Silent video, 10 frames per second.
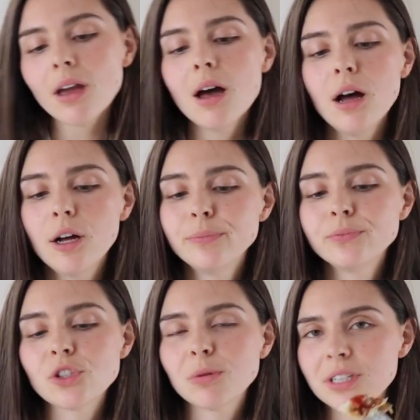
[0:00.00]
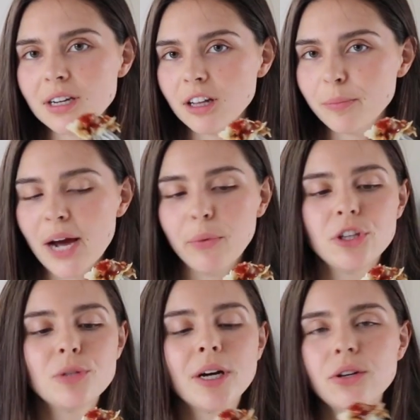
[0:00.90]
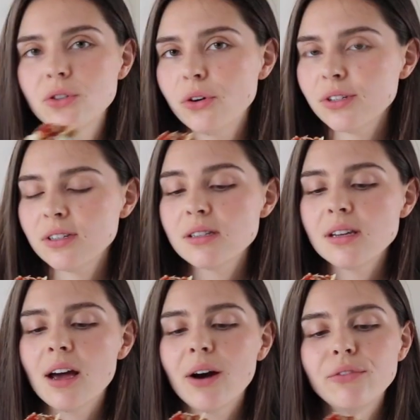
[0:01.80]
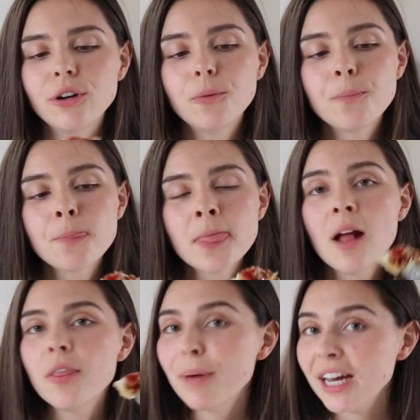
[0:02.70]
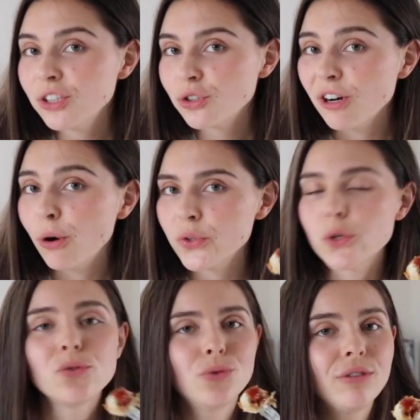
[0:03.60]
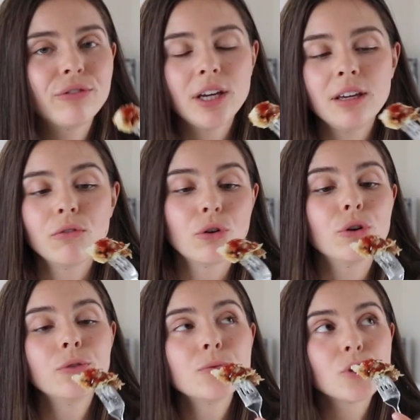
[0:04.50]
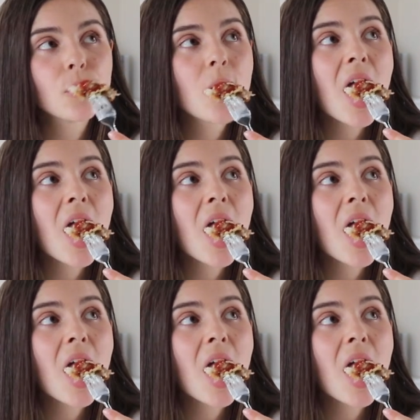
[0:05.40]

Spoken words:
So we're gonna take another bite with the tomato sauce and see how I feel. The pastry also is really flaky and good, so.